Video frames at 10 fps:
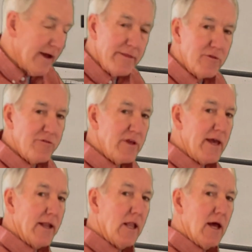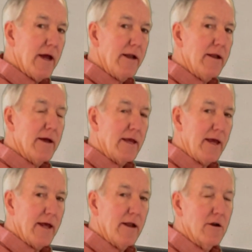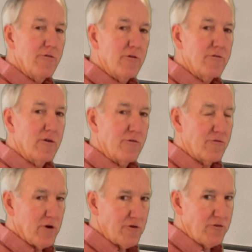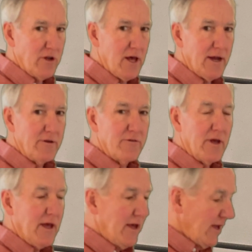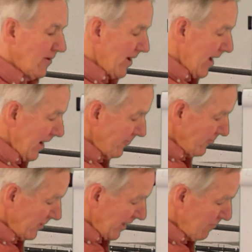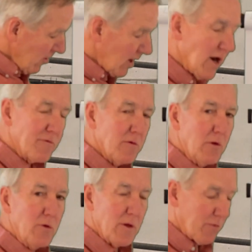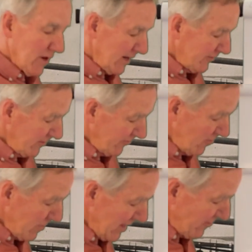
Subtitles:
line, the ZN line, again, are just construction lines. As you get more comfortable with the process, you